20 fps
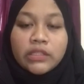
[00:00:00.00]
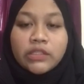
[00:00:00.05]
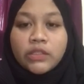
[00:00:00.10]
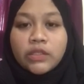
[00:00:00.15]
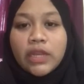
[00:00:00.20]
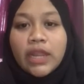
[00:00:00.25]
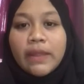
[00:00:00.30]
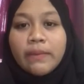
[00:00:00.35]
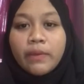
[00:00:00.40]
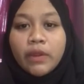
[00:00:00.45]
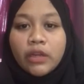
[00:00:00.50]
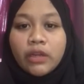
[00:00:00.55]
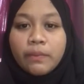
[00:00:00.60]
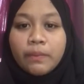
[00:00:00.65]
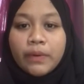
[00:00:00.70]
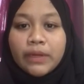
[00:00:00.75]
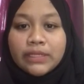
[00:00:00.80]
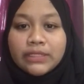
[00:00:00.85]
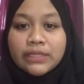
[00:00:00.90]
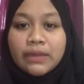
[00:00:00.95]
Today I'm going to
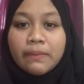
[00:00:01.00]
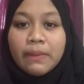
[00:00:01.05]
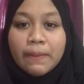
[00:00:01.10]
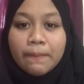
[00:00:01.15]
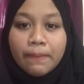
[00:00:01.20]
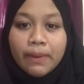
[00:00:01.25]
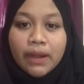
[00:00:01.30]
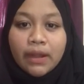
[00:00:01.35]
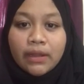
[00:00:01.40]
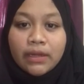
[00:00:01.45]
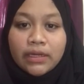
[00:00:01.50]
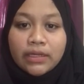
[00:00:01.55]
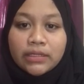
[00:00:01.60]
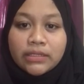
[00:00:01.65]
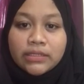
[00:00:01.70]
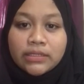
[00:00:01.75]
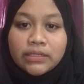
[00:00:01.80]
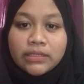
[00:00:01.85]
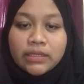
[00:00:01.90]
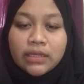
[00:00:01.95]
present my part
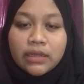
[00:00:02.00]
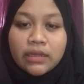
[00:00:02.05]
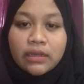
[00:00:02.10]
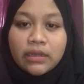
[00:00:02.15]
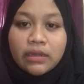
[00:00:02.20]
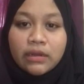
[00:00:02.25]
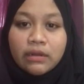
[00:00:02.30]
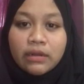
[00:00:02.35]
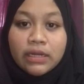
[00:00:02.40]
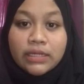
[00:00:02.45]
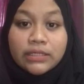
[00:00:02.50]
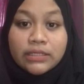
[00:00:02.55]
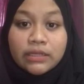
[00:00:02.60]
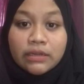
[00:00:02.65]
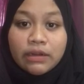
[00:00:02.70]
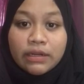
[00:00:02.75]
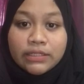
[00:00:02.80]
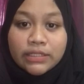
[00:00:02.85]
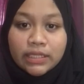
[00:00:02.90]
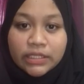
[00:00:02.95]
is
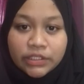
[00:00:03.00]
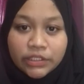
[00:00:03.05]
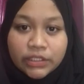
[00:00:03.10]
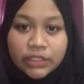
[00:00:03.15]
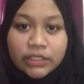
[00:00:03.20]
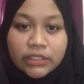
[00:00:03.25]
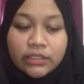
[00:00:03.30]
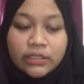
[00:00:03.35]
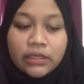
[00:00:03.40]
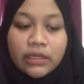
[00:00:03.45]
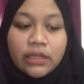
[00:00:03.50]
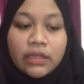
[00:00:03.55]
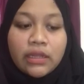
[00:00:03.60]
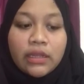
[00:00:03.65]
rasterization.